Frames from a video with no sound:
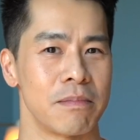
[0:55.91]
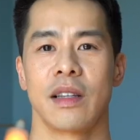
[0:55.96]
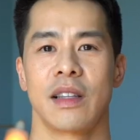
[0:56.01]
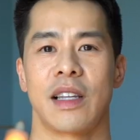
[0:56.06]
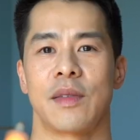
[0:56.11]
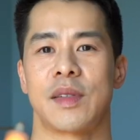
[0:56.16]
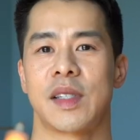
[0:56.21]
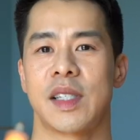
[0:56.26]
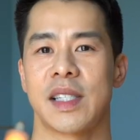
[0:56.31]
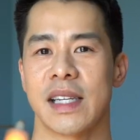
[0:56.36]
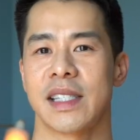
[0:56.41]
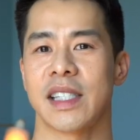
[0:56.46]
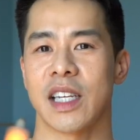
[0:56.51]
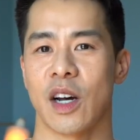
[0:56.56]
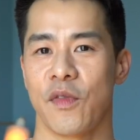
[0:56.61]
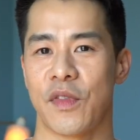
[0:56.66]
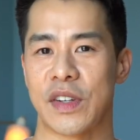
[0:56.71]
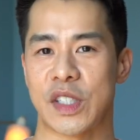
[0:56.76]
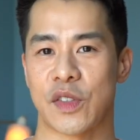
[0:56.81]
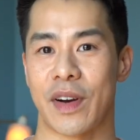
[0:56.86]
They have 6
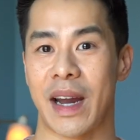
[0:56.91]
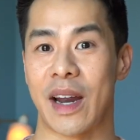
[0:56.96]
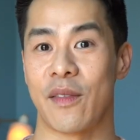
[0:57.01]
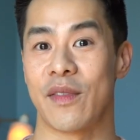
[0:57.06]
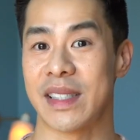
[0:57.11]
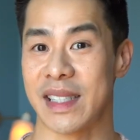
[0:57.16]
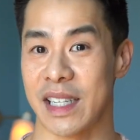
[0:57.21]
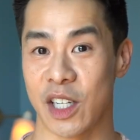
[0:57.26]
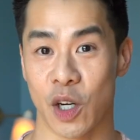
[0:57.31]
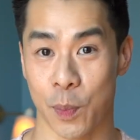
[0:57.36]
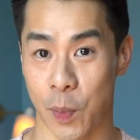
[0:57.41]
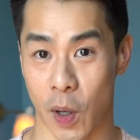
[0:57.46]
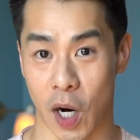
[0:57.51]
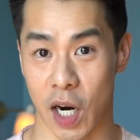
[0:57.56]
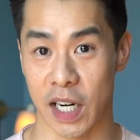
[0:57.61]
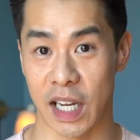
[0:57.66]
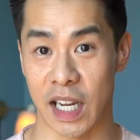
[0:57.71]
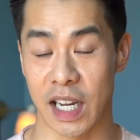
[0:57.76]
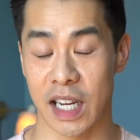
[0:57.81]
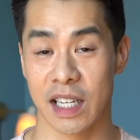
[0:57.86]
outfits for every single
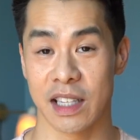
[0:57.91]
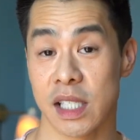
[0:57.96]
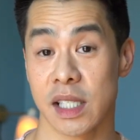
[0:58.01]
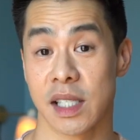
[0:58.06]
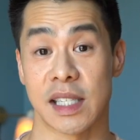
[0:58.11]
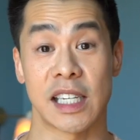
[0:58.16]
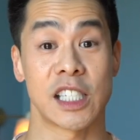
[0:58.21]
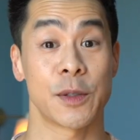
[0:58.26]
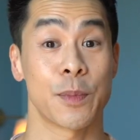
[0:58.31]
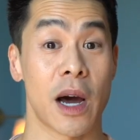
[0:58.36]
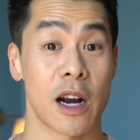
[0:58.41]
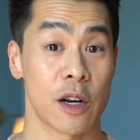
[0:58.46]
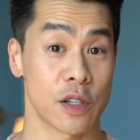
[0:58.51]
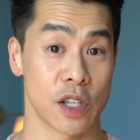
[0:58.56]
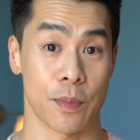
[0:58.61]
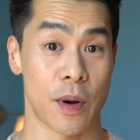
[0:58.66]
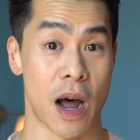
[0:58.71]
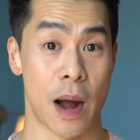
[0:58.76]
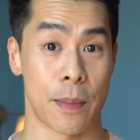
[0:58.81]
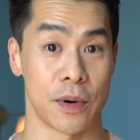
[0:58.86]
party, 6 bottles
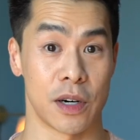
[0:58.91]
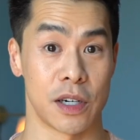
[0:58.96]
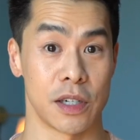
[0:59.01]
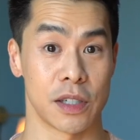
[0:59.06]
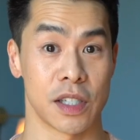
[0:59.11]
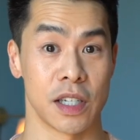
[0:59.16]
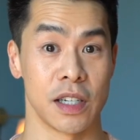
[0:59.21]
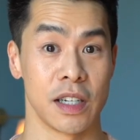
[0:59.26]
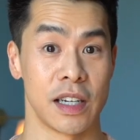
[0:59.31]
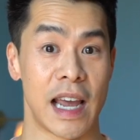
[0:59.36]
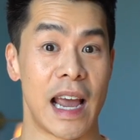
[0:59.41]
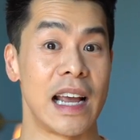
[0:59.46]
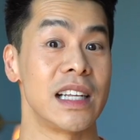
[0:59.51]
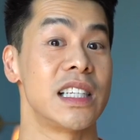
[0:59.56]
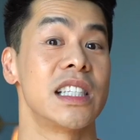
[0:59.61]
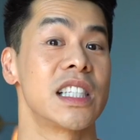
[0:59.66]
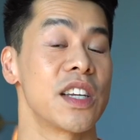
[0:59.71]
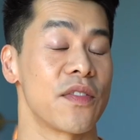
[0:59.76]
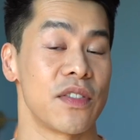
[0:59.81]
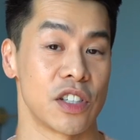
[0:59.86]
of poppers,
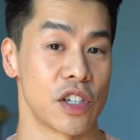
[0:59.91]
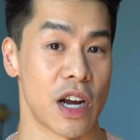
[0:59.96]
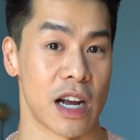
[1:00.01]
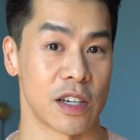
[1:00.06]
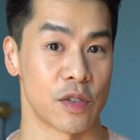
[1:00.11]
18 different jock